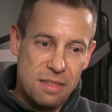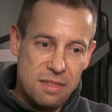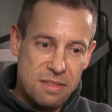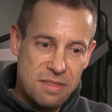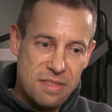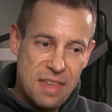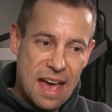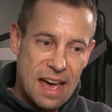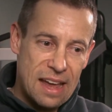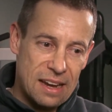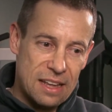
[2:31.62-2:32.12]

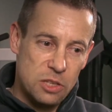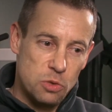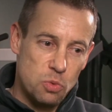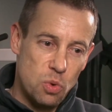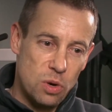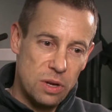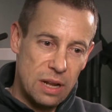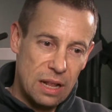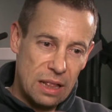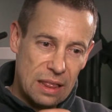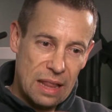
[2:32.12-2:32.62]
that is
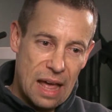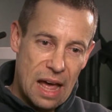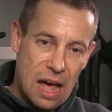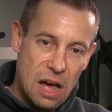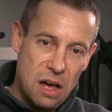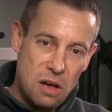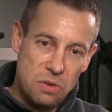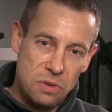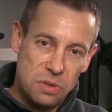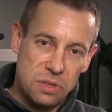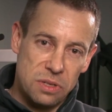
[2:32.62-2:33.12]
what
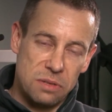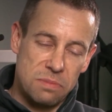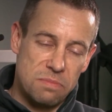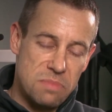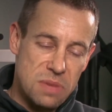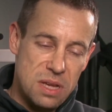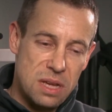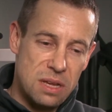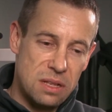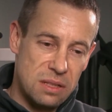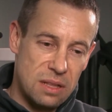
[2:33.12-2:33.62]
allows
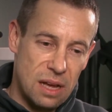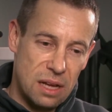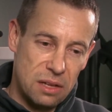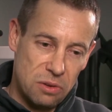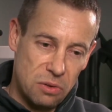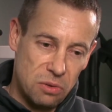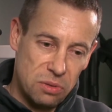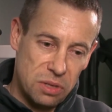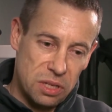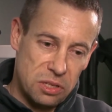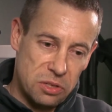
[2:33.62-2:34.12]
me not
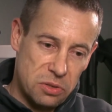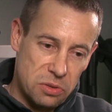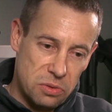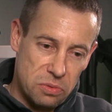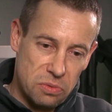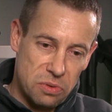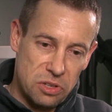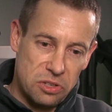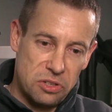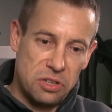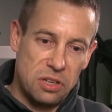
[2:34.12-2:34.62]
only
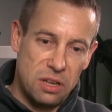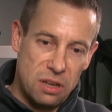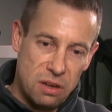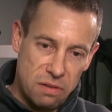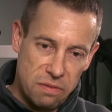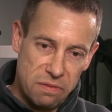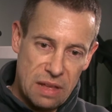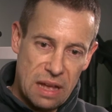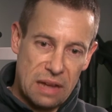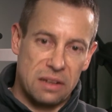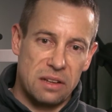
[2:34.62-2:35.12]
to
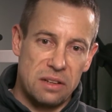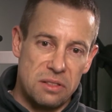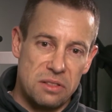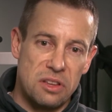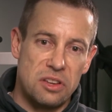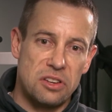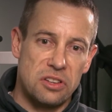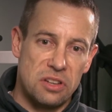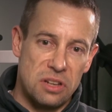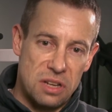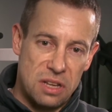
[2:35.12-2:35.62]
achieve that
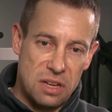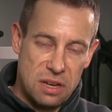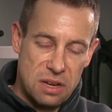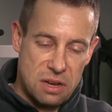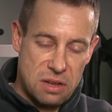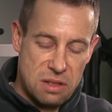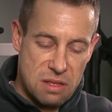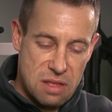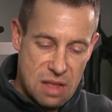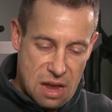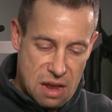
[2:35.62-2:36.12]
conditioning
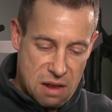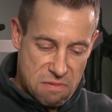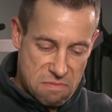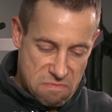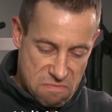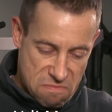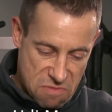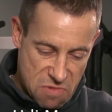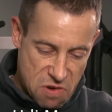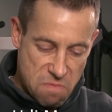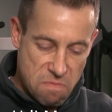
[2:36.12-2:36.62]
in that
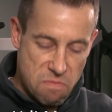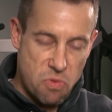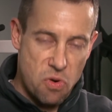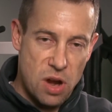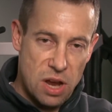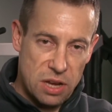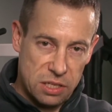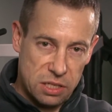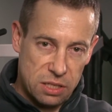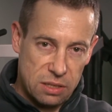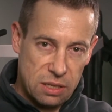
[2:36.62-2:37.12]

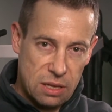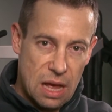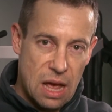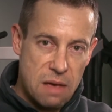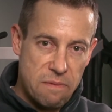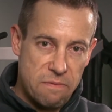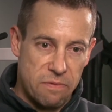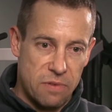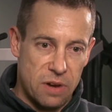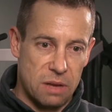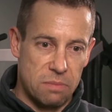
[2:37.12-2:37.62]
compressed
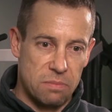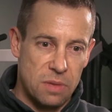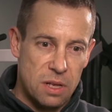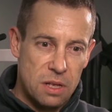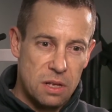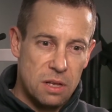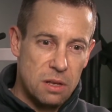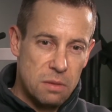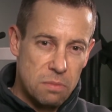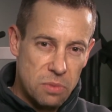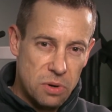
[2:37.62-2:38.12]
time frame,
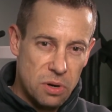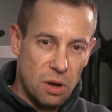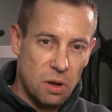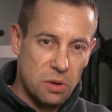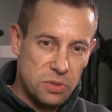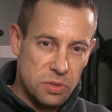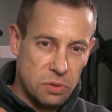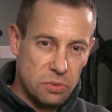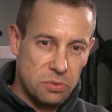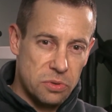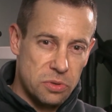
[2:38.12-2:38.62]
but
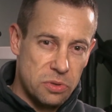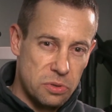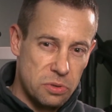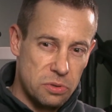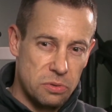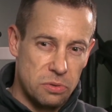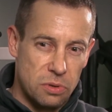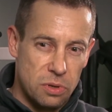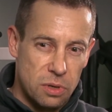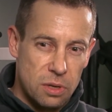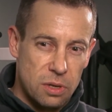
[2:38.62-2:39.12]
also
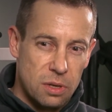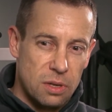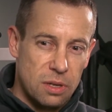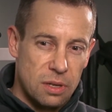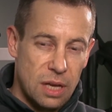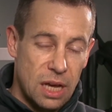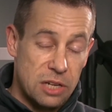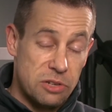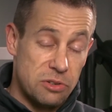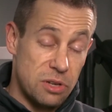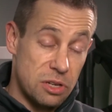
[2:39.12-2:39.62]
to
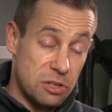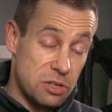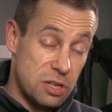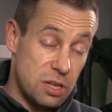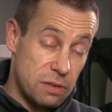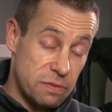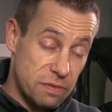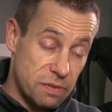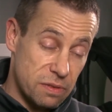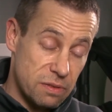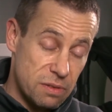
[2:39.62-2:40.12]
actually
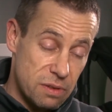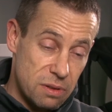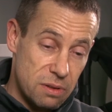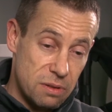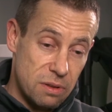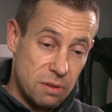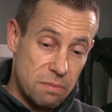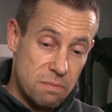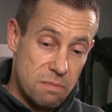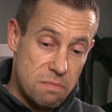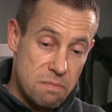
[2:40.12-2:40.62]
achieve
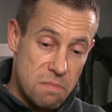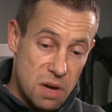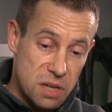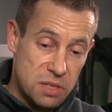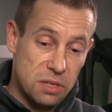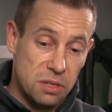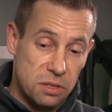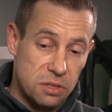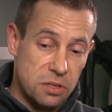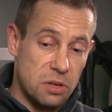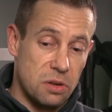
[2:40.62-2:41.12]

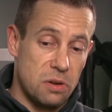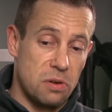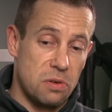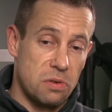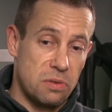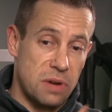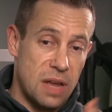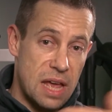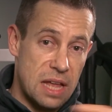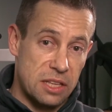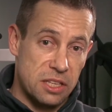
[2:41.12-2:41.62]
muscle
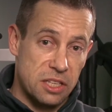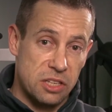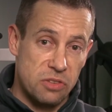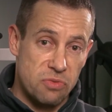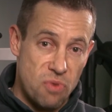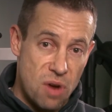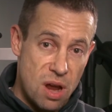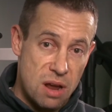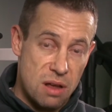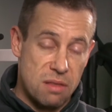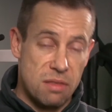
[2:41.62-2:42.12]
tone and
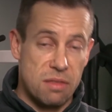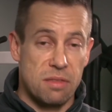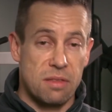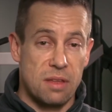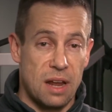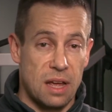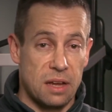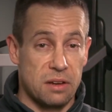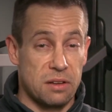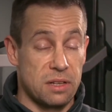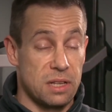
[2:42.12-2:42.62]
strength that
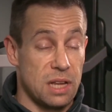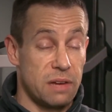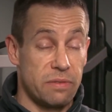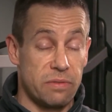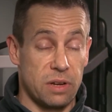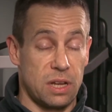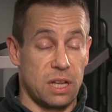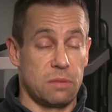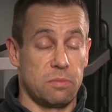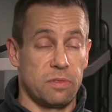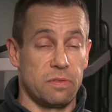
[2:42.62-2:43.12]
I could never
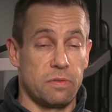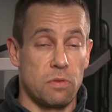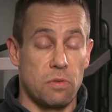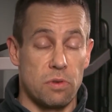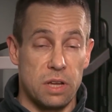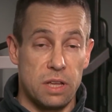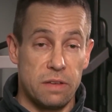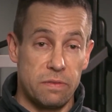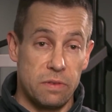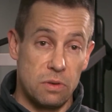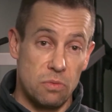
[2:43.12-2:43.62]
get before,
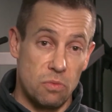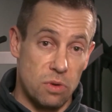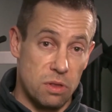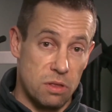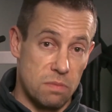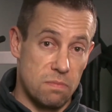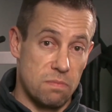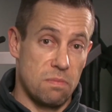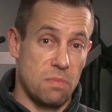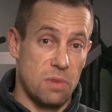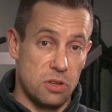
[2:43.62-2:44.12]
even with
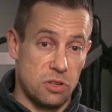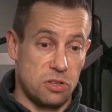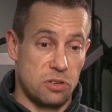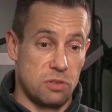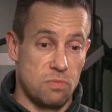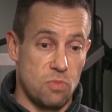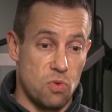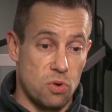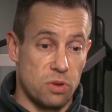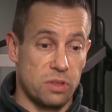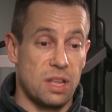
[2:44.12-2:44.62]
much
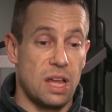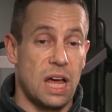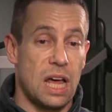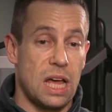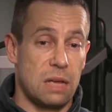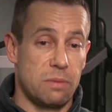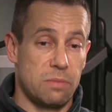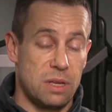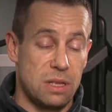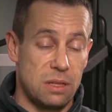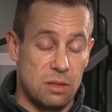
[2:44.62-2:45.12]
more
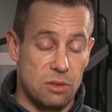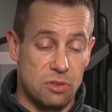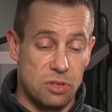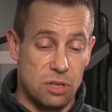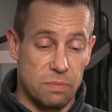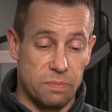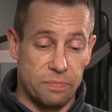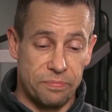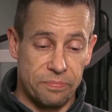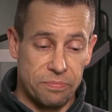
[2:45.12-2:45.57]
time in the gym.